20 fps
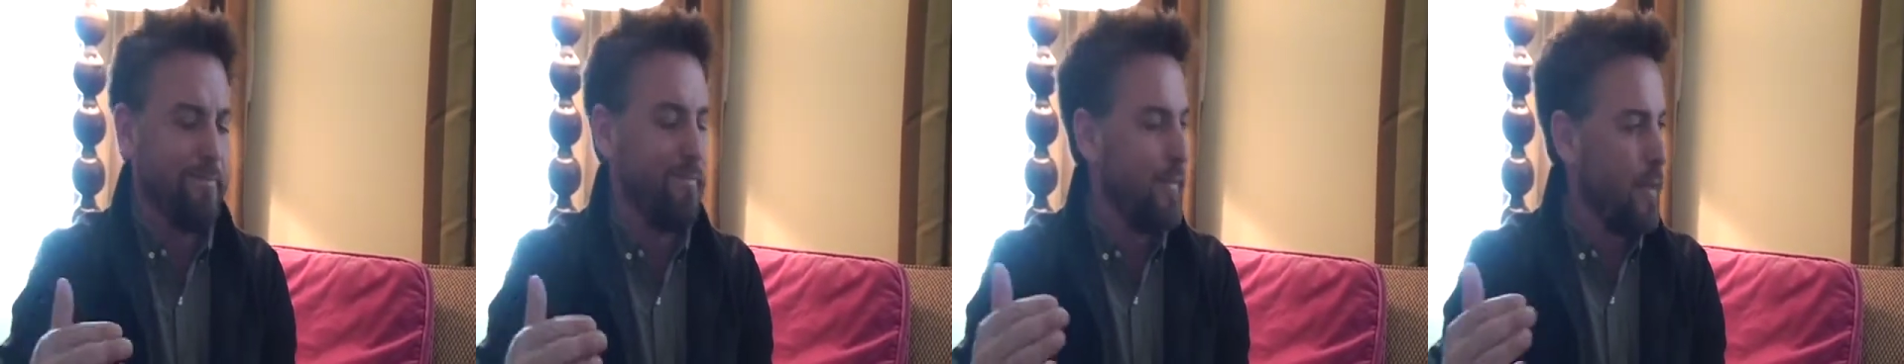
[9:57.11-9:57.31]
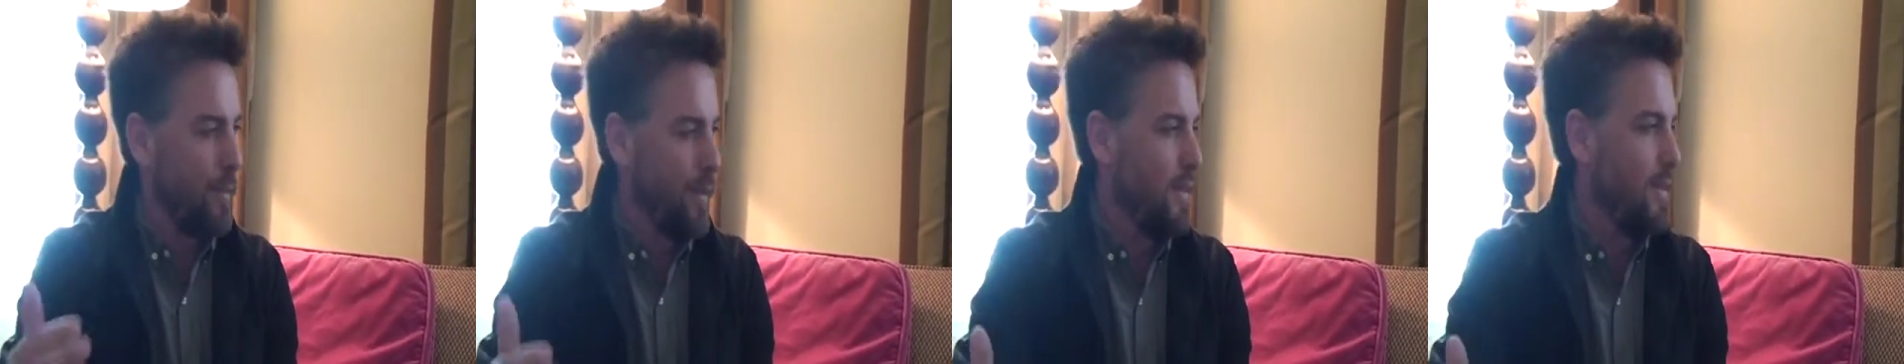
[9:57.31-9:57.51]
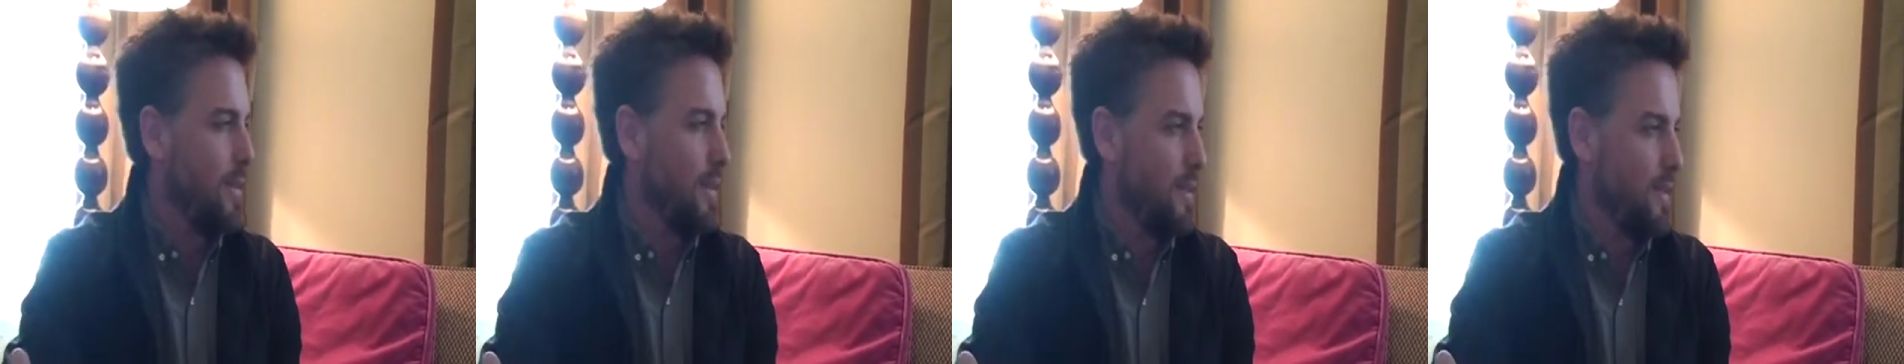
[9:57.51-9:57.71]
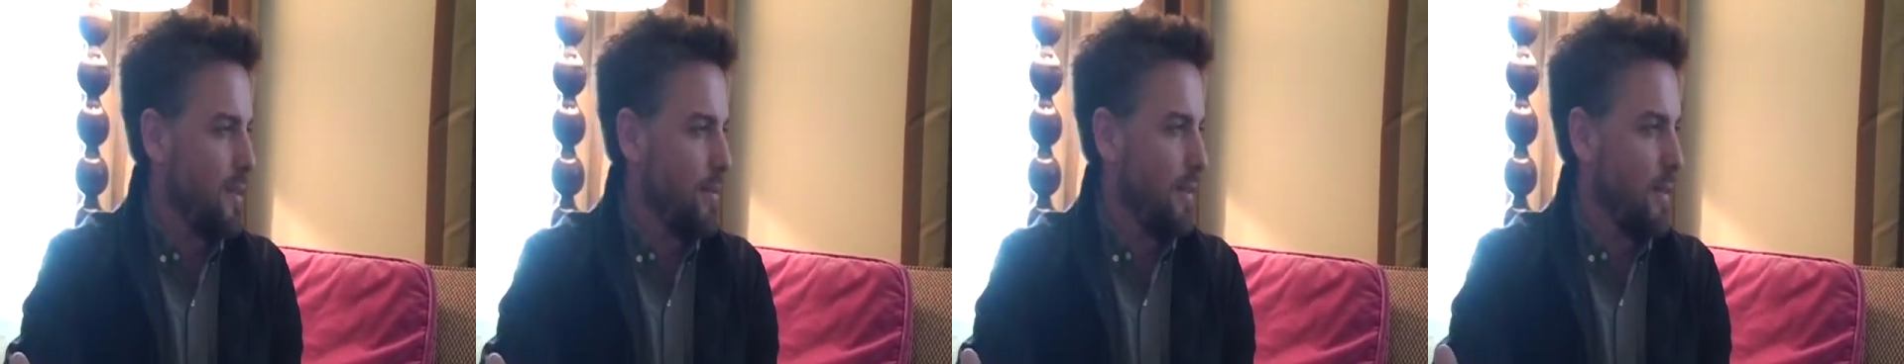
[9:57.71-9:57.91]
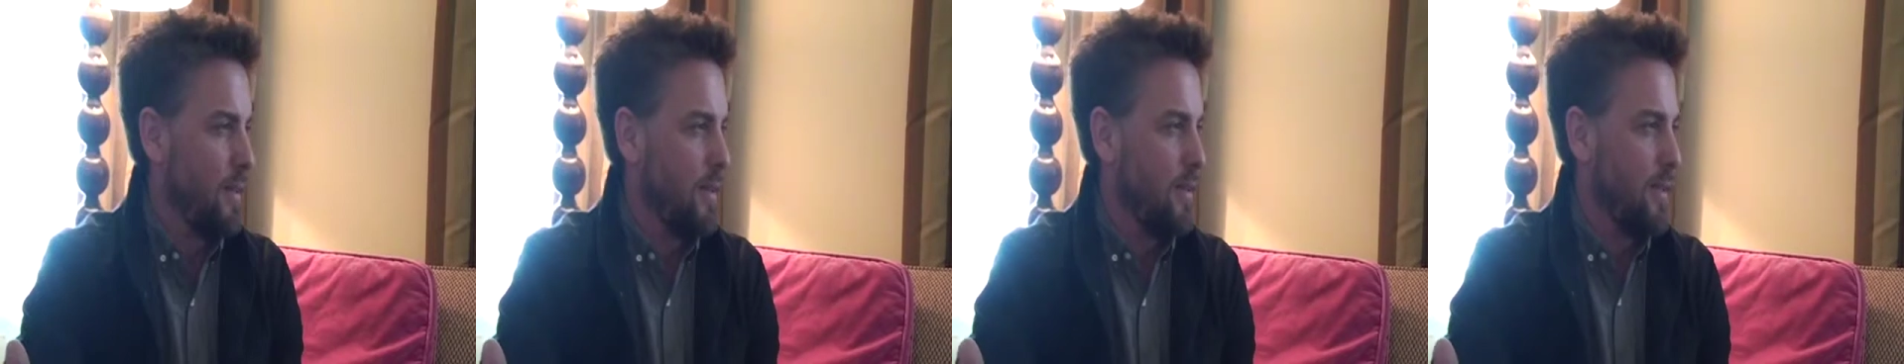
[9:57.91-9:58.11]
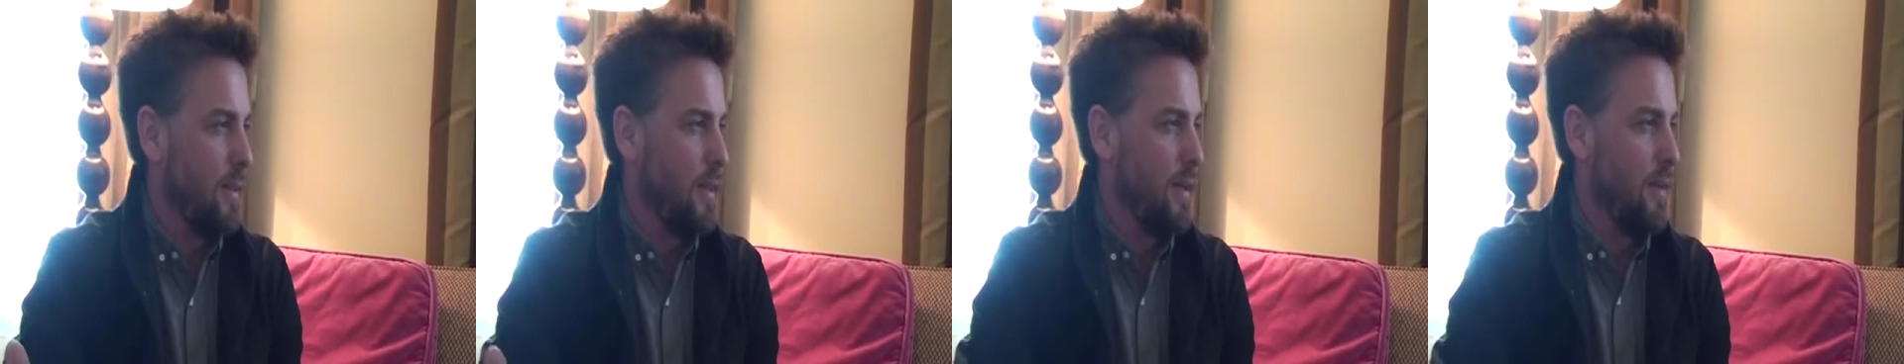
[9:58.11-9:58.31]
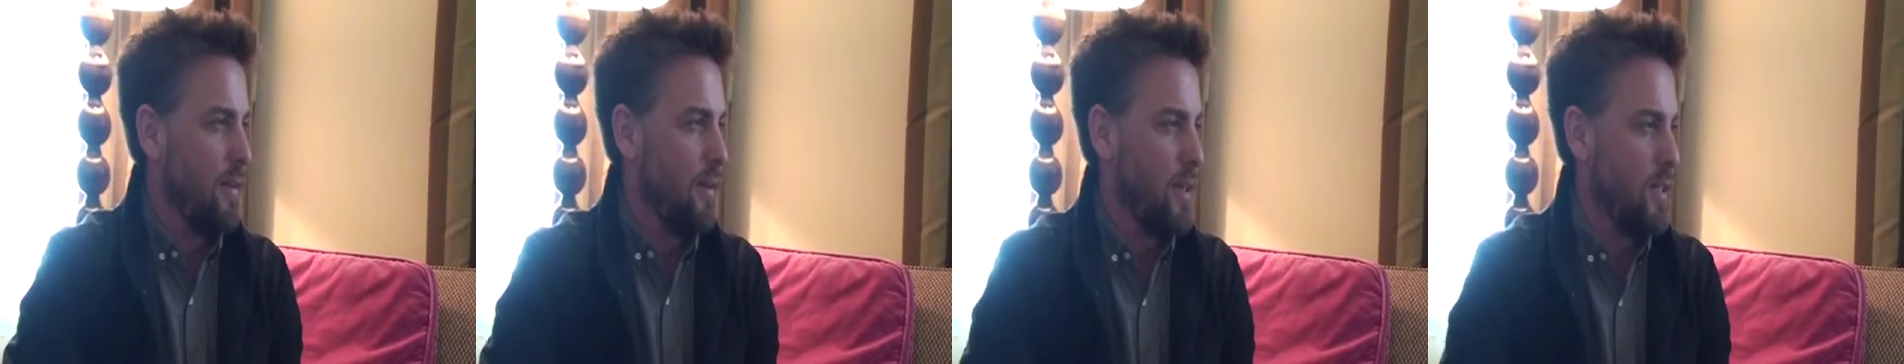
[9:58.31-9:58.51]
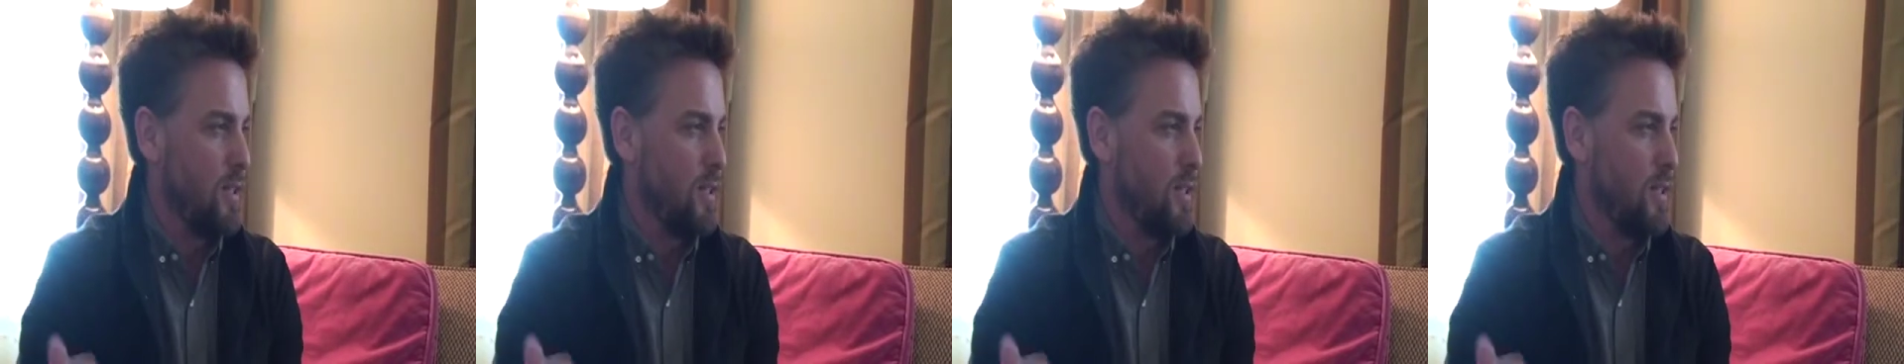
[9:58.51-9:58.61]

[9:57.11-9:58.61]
the military is the military. It's